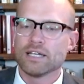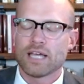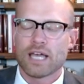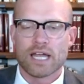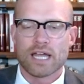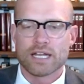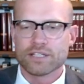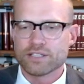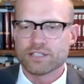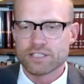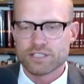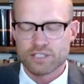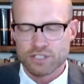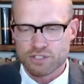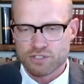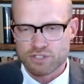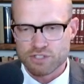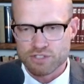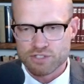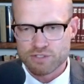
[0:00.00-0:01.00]
and it
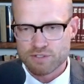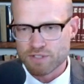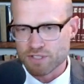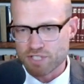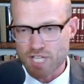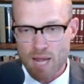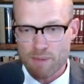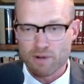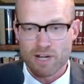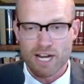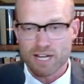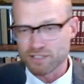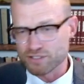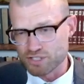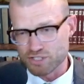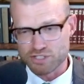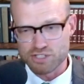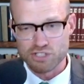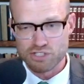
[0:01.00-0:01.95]
just just the tabernacle just